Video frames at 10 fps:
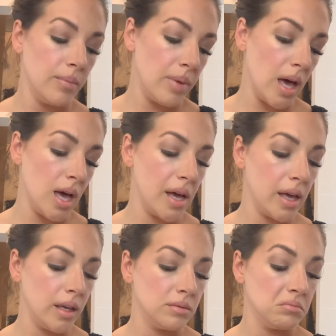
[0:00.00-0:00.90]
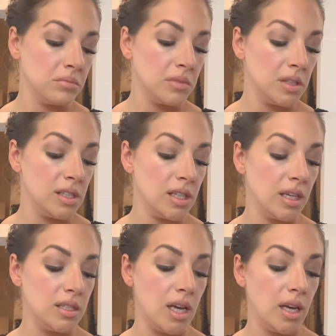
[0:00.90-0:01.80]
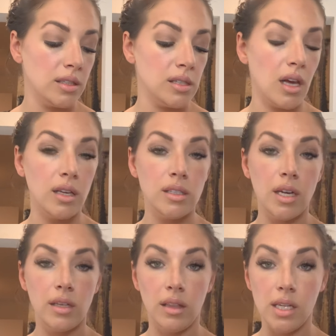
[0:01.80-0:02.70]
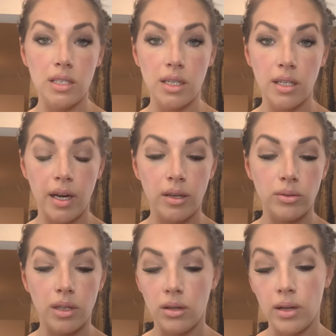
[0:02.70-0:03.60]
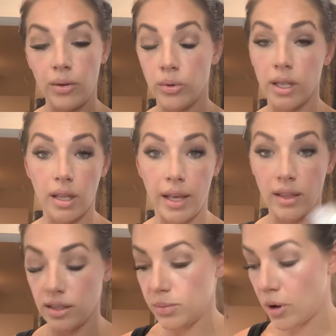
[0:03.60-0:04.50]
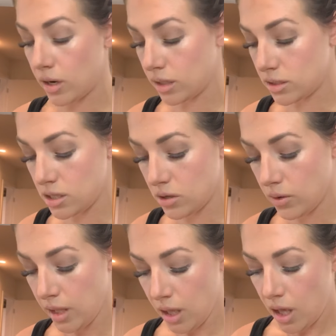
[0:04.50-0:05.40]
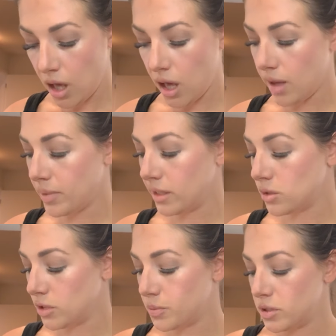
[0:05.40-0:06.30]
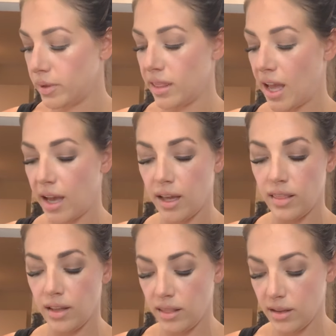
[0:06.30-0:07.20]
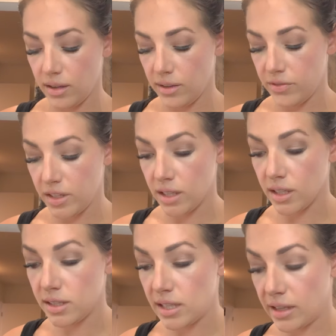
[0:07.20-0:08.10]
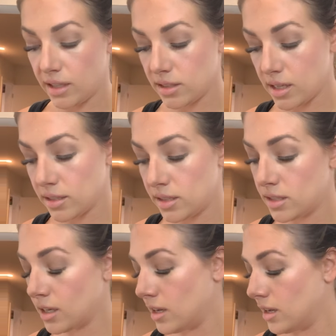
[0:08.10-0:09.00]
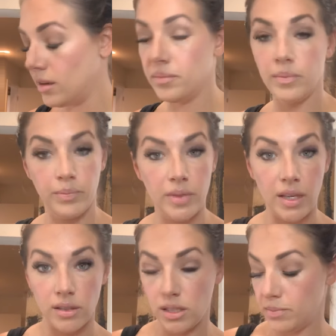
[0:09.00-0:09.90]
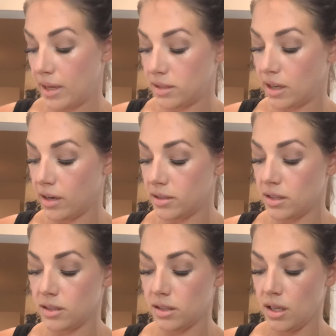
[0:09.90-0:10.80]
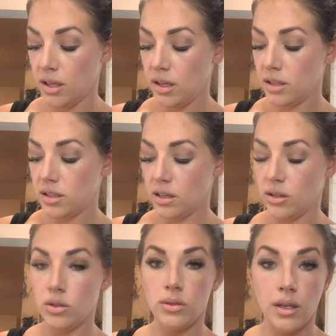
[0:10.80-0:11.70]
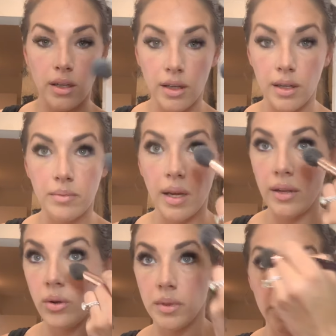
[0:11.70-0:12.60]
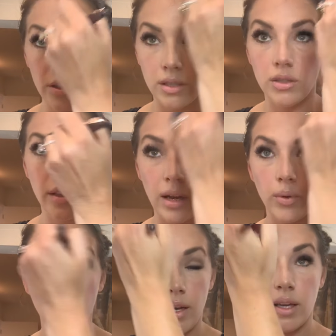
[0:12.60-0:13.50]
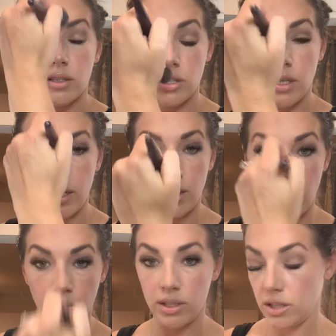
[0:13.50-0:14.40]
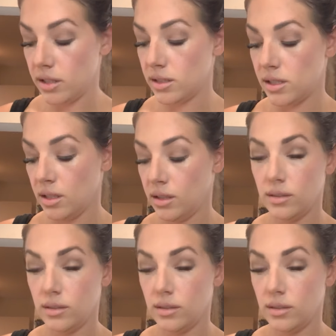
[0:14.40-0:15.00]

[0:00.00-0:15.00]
by Ciate, London. I don't know. I really like this product too. But I switch between that and then the vanilla setting dust. That's Maskcara sales. So I normally just do that where I get shiny, which is